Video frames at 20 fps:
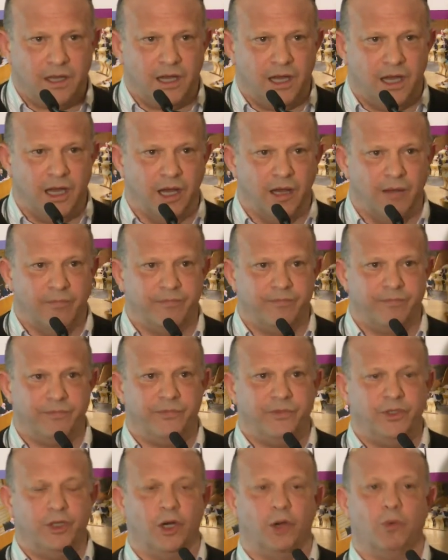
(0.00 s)
um,
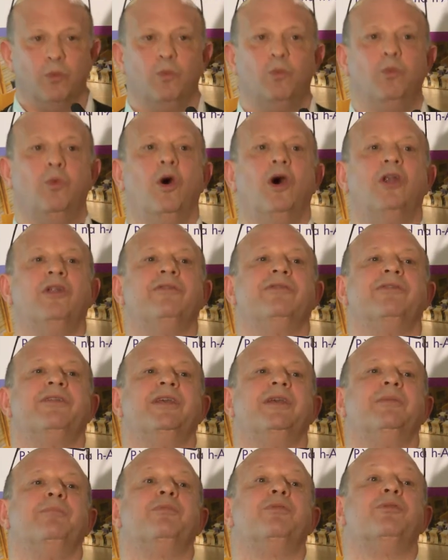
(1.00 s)
you know, one of
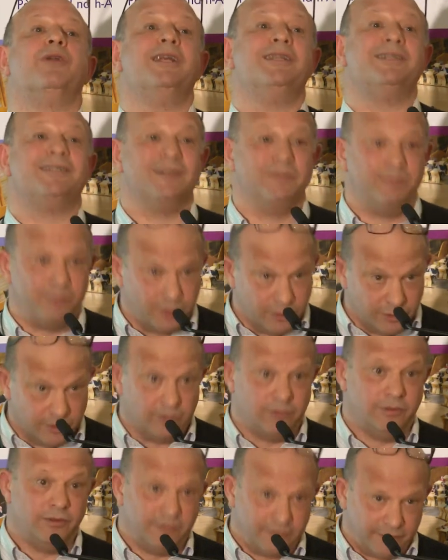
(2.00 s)
the
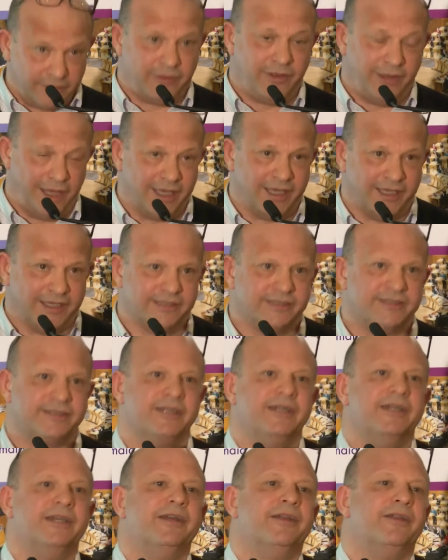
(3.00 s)
principal things
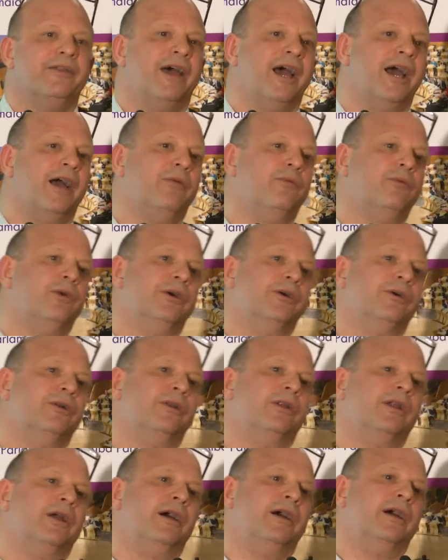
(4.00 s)
that
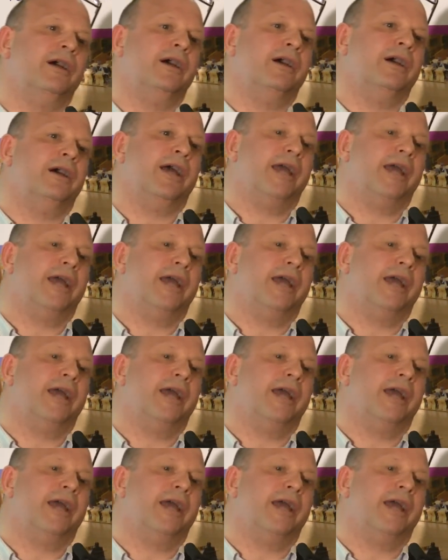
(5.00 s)
will uh,